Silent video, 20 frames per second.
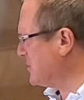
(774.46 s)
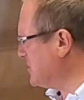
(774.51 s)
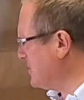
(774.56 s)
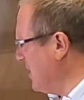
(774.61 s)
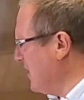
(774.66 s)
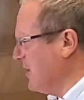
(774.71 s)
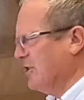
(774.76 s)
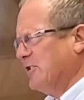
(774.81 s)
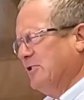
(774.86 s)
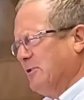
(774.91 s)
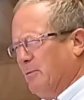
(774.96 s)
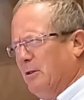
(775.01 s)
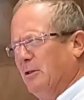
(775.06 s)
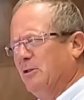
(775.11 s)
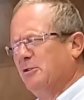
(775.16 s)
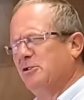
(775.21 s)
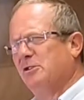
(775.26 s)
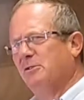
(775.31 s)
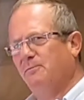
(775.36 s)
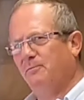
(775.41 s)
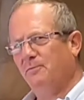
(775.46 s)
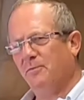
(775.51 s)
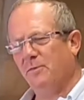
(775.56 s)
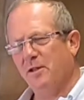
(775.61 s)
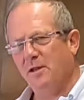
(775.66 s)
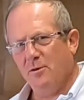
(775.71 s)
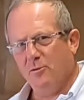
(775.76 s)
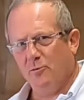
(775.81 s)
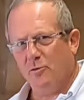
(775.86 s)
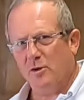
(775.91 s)
Start Doubles,
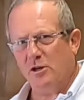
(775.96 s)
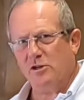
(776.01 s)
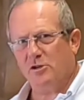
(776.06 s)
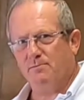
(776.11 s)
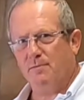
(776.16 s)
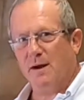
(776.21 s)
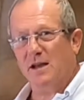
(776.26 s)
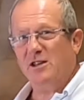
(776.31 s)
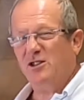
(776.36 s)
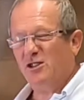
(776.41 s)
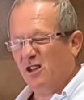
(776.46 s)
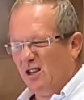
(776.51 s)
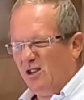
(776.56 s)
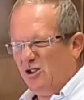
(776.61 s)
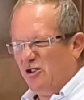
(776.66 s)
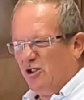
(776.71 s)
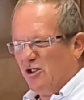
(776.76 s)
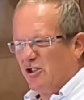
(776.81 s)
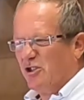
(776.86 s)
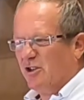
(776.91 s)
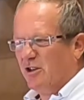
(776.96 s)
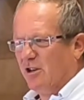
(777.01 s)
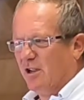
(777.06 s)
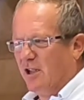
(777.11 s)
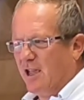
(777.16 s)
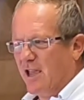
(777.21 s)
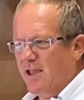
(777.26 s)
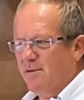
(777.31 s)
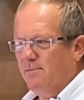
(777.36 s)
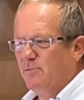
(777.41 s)
which basically just
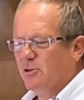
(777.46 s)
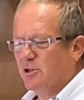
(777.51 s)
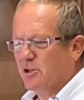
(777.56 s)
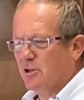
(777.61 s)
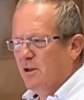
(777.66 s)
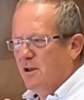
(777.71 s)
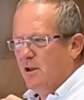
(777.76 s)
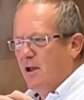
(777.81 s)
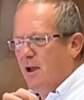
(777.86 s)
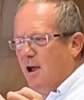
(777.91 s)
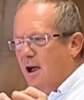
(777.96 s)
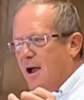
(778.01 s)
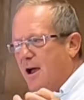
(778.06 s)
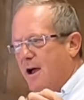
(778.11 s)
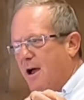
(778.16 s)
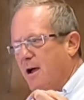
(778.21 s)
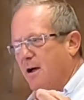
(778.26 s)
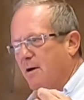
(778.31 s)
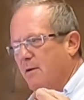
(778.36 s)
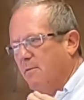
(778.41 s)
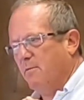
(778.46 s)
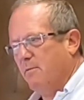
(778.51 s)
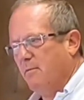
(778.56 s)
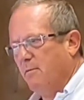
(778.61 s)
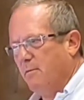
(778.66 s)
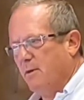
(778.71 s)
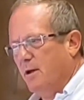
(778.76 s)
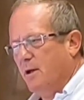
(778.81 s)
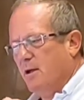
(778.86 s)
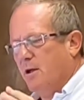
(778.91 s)
keeps the
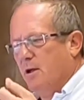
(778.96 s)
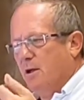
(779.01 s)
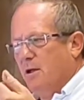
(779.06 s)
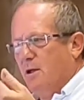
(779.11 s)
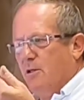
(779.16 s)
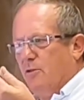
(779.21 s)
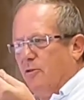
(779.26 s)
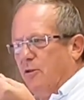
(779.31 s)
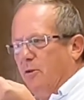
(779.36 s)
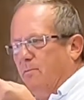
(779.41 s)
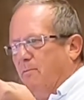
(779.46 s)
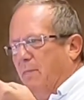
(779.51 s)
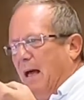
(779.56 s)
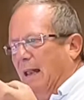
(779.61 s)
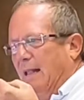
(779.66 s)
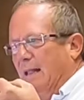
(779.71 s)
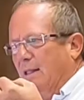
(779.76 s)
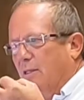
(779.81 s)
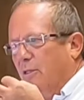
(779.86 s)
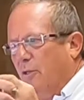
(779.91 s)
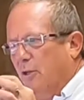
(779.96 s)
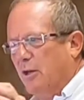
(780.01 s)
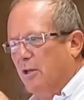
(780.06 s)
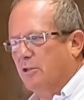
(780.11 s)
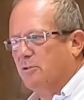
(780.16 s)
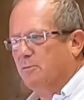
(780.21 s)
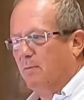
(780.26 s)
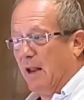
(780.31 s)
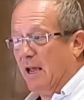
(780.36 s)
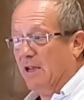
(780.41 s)
bell in
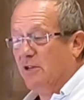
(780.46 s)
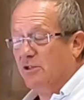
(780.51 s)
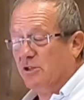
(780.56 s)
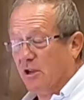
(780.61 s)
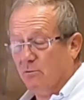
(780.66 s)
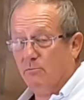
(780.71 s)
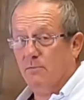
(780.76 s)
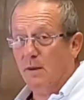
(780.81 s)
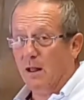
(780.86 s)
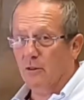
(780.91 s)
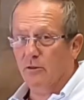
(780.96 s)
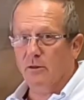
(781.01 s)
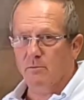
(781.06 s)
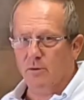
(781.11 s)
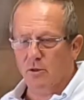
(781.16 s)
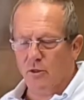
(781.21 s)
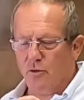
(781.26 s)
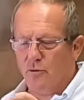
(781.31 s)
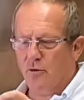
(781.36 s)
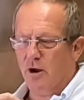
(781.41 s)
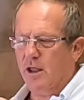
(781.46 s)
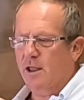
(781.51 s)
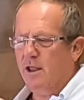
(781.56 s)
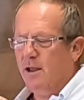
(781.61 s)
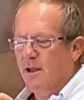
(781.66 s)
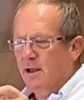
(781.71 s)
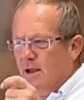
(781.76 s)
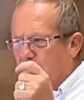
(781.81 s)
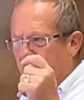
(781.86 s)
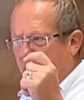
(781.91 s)
3rd place, so bell number 3,
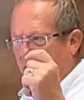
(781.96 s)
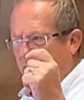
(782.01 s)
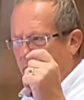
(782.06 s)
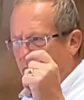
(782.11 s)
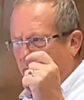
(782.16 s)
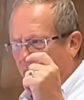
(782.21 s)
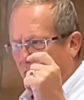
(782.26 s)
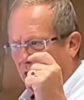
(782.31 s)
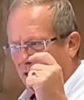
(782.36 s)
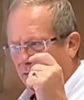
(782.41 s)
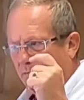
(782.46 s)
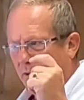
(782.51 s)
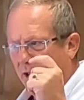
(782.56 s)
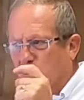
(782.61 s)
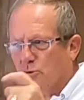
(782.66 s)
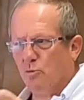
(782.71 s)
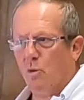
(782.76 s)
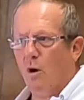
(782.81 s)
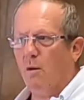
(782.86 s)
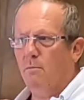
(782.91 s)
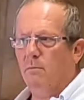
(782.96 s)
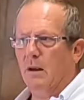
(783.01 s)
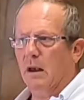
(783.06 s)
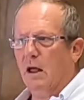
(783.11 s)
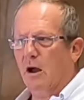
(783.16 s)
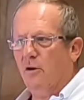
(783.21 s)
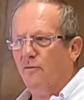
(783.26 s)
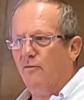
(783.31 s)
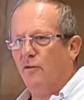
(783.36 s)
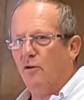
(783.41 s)
it makes 1
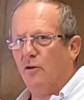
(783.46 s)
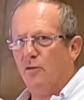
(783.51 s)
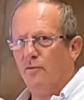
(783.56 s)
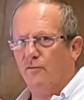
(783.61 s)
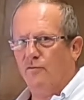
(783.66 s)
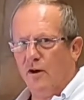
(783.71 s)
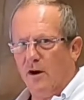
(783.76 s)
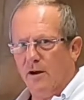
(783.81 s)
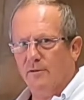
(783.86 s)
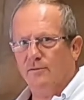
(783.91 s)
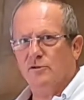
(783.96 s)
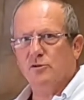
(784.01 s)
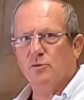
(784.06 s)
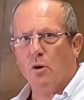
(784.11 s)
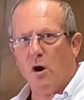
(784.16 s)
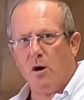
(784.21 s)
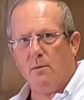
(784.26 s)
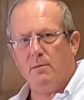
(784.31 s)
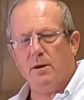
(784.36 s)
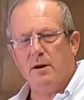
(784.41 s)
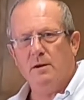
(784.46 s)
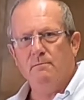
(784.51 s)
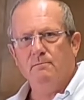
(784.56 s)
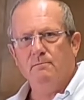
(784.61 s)
blow, 4 and 5 swap,